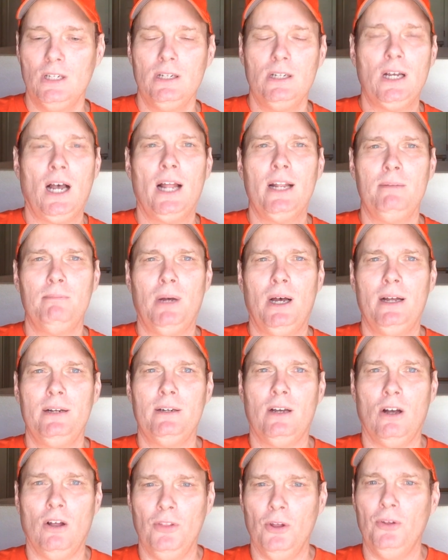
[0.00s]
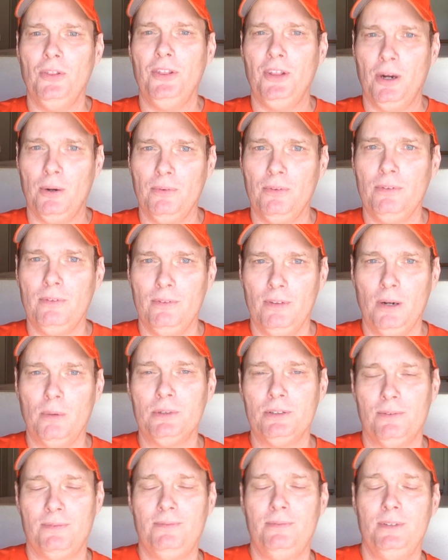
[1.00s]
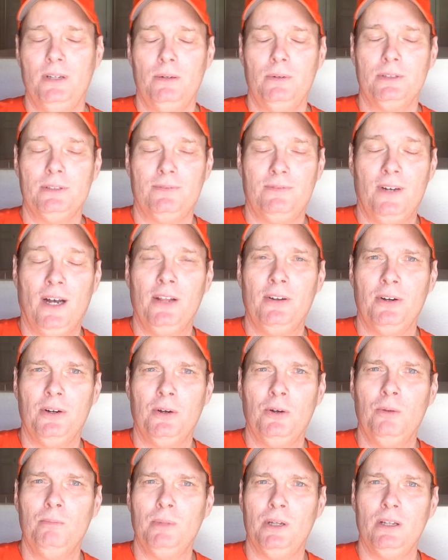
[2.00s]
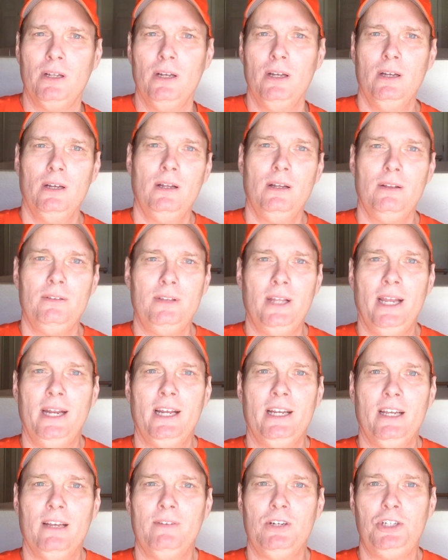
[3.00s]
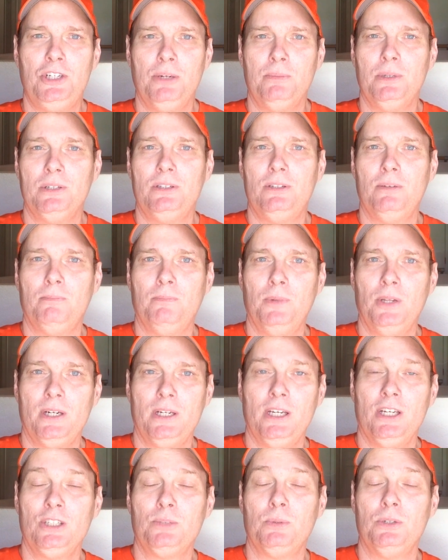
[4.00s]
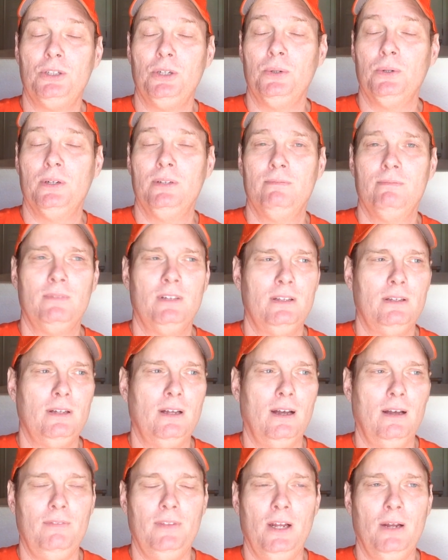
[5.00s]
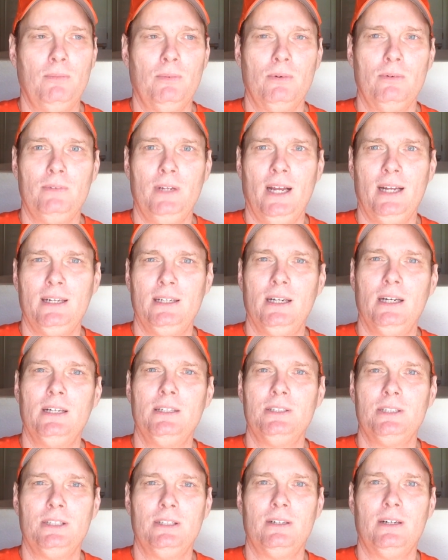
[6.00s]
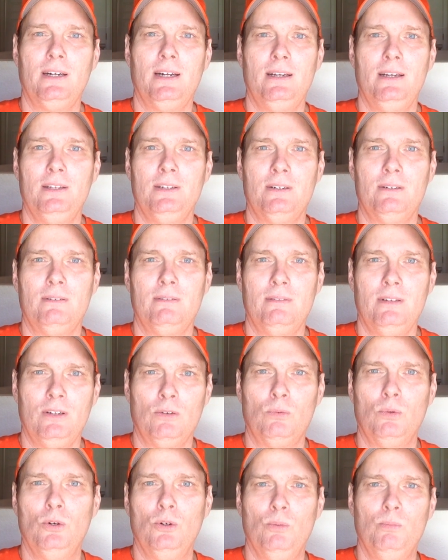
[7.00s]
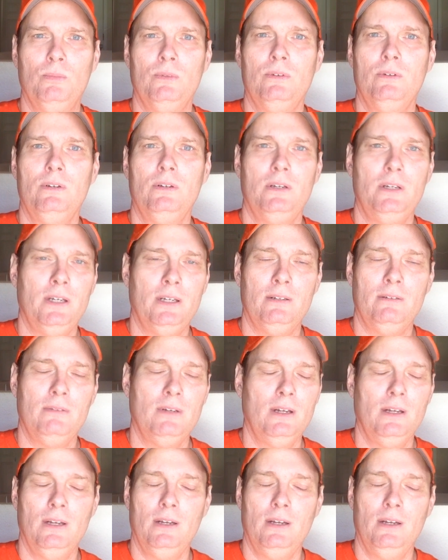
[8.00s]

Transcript: Columbine. Although there was a father at home, but they didn't give a shit what their kids were doing. They had guns in their room. And